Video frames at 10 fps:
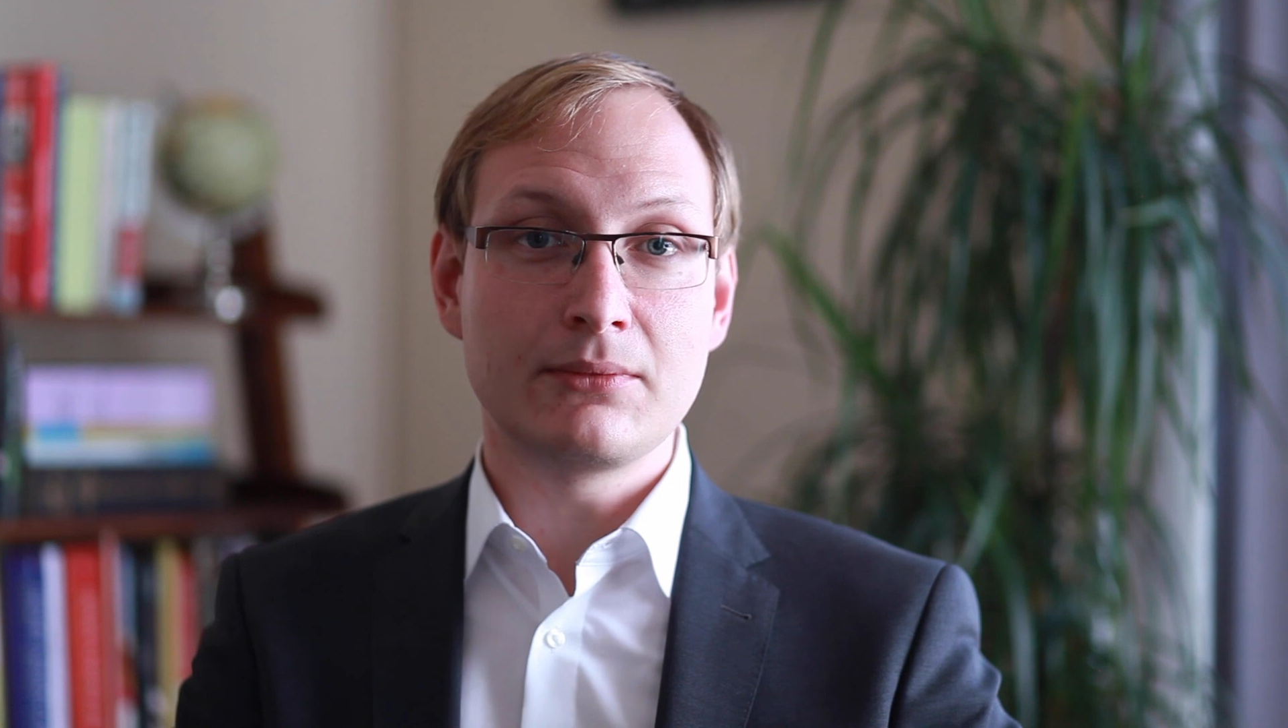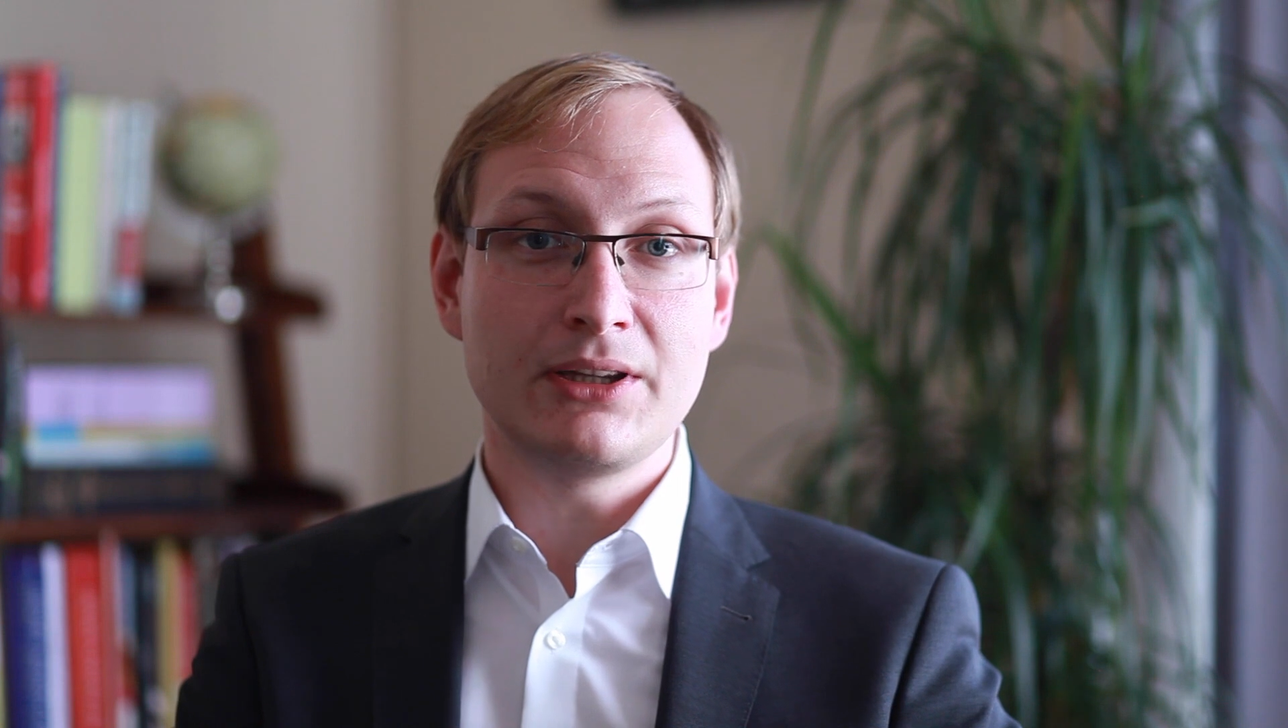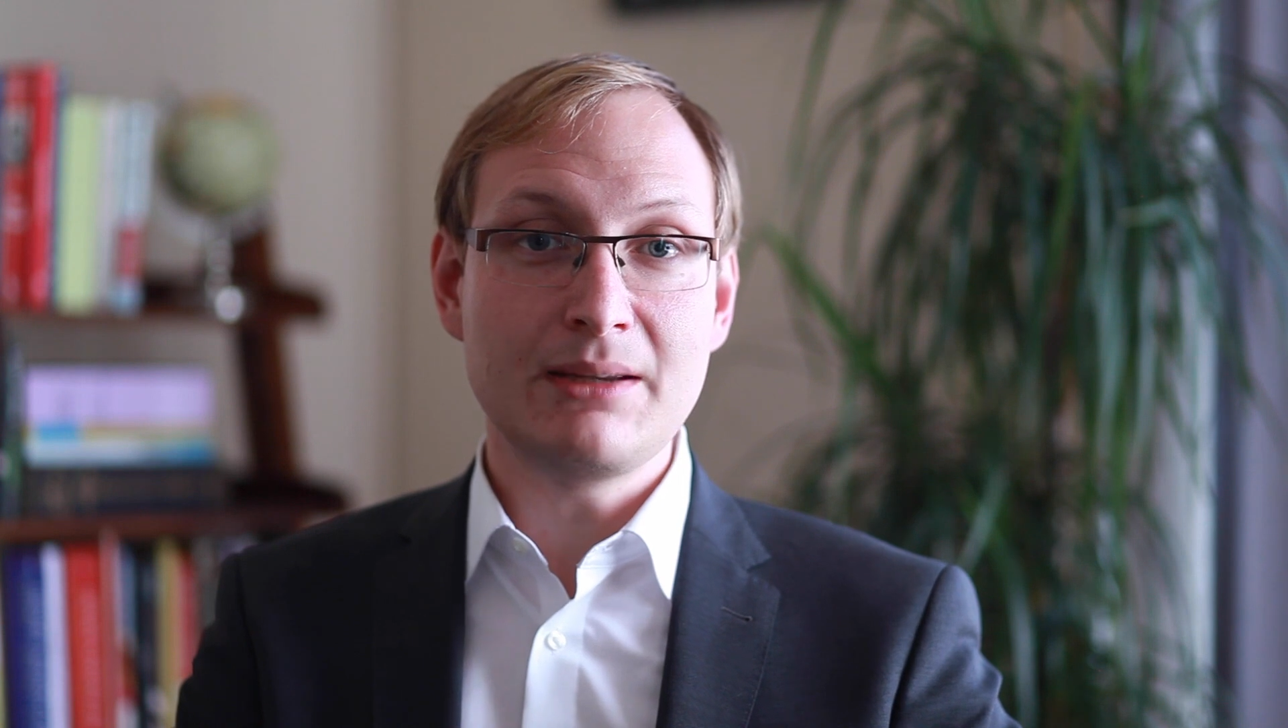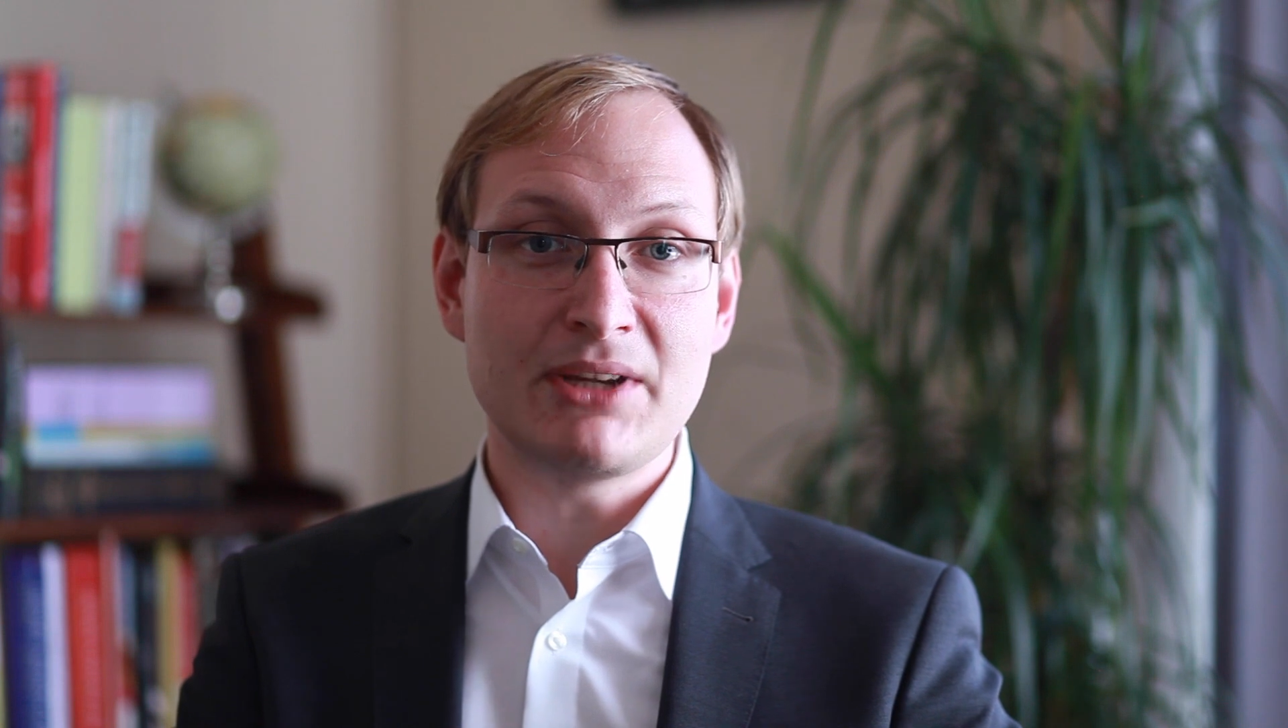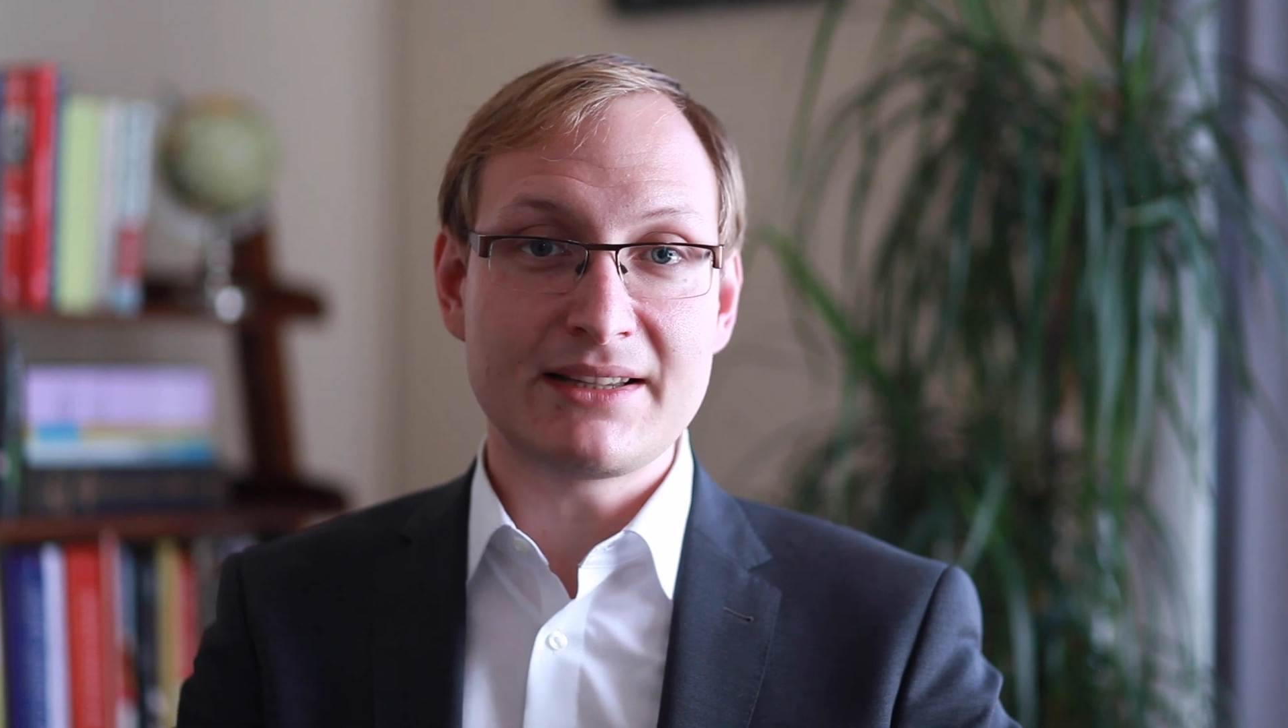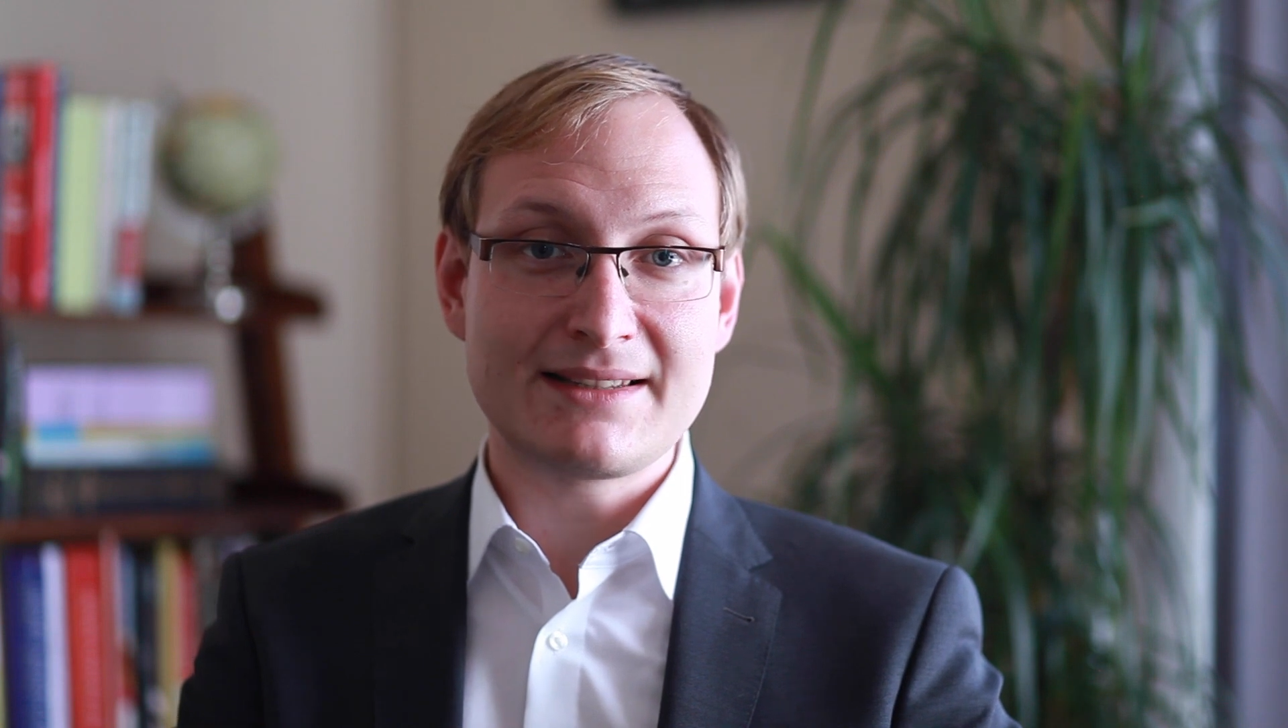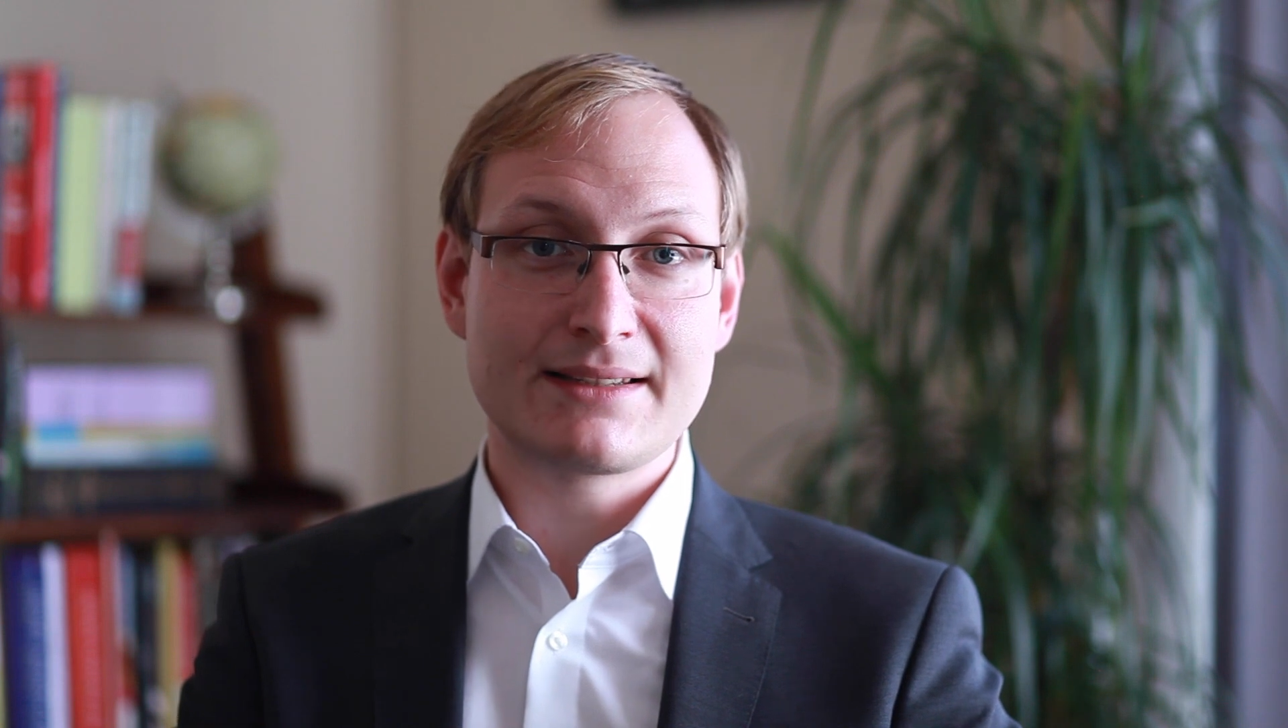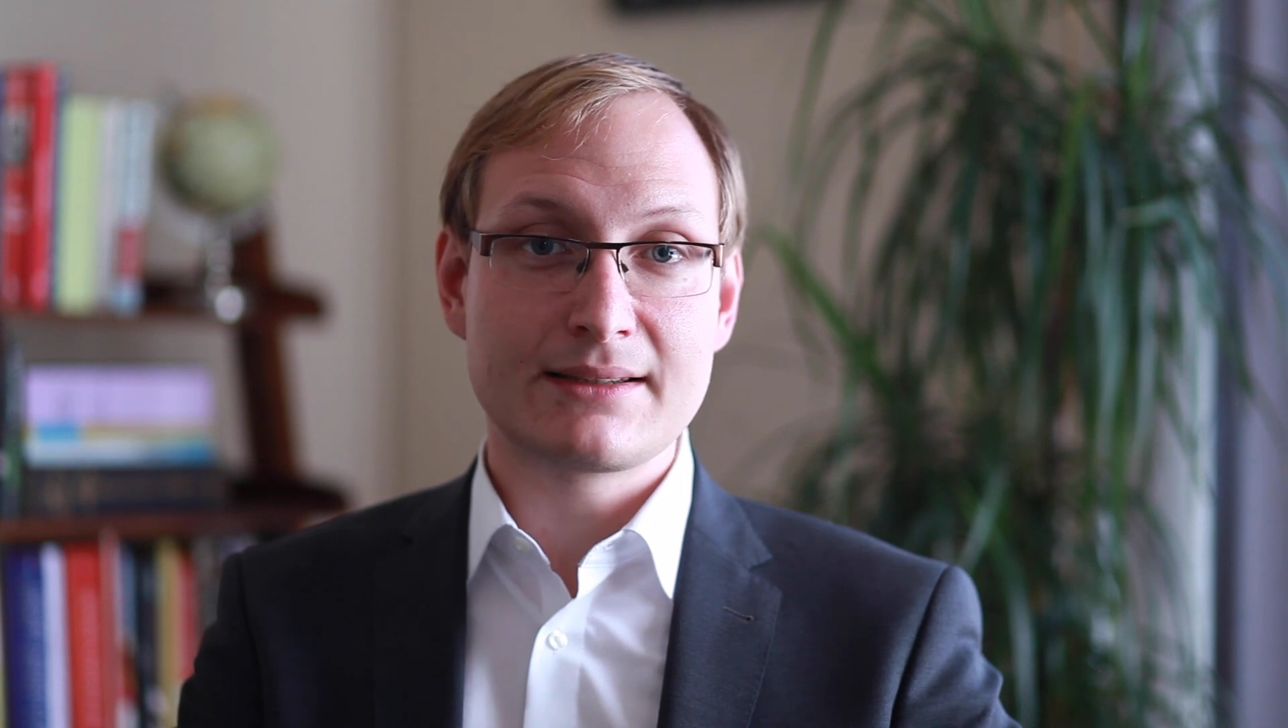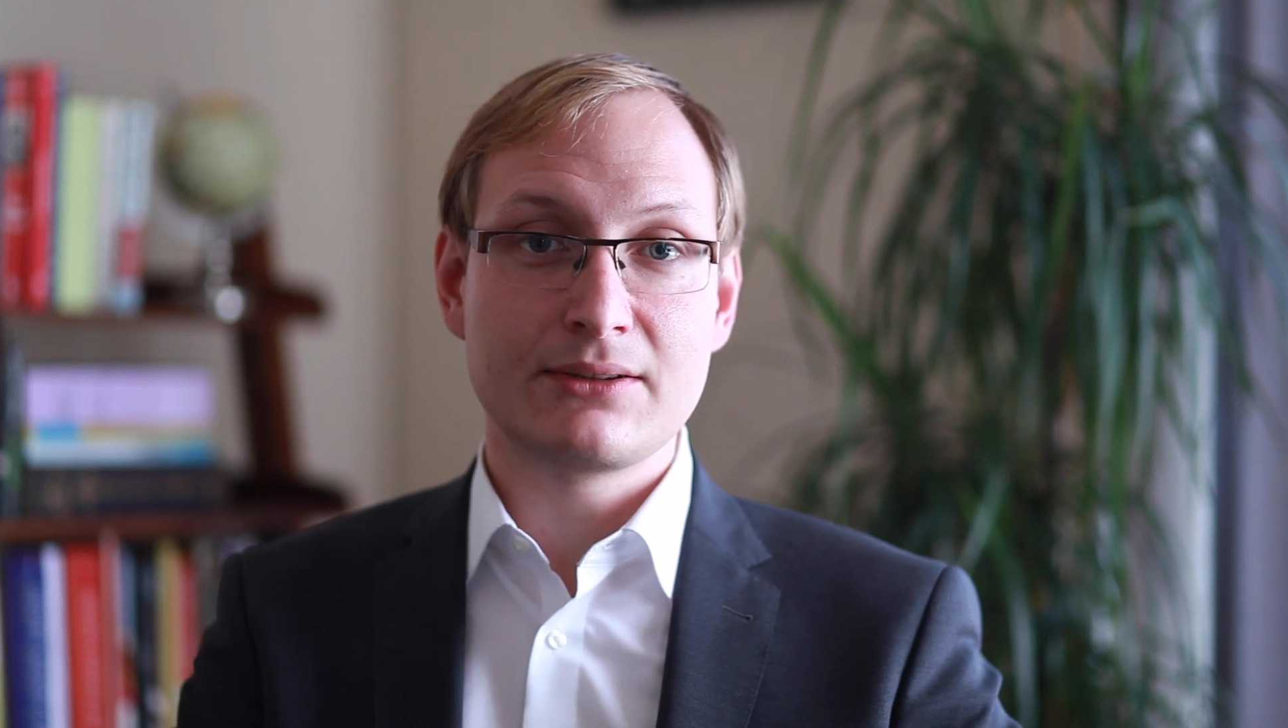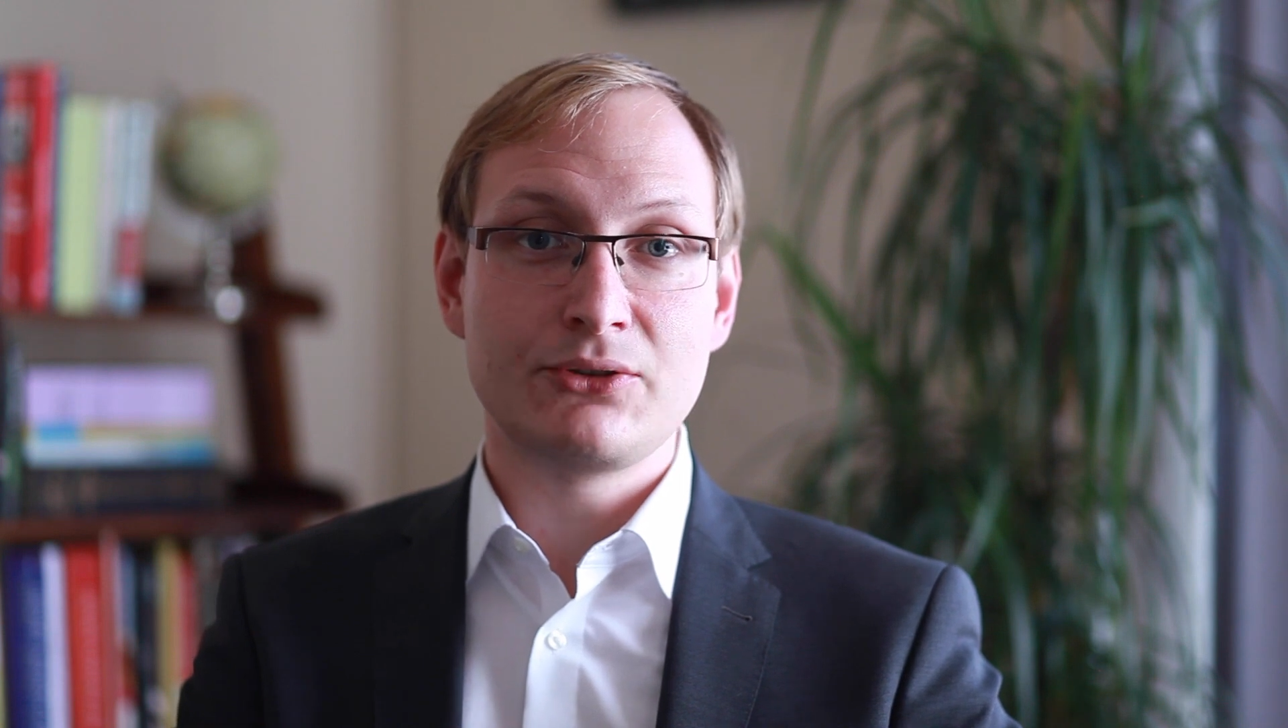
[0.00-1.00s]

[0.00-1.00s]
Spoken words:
limits